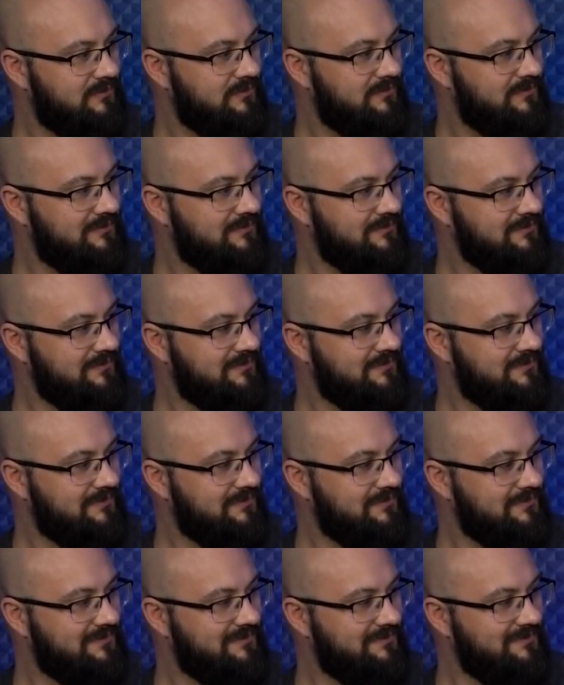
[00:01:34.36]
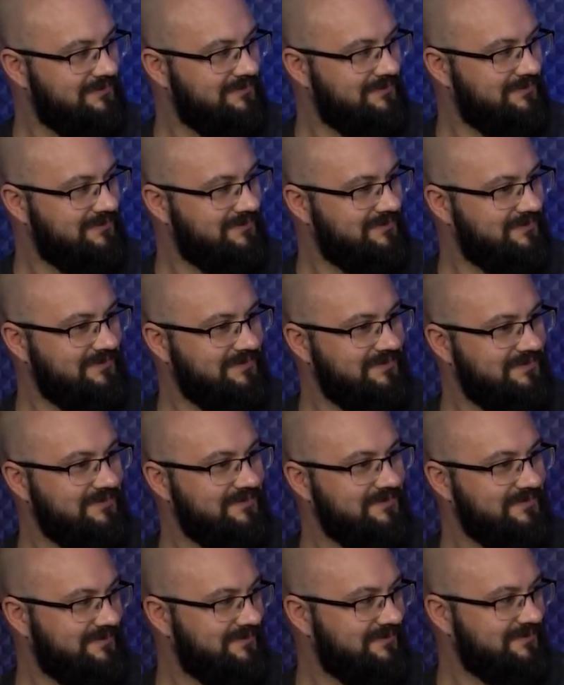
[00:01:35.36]

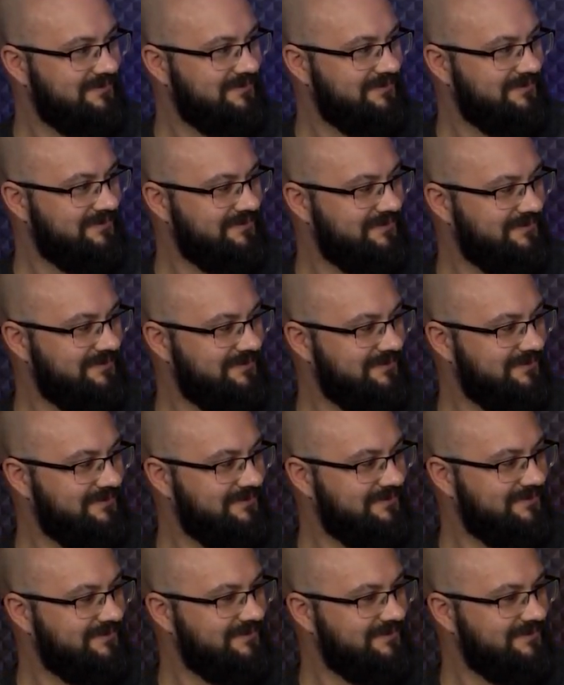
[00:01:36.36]
(silent)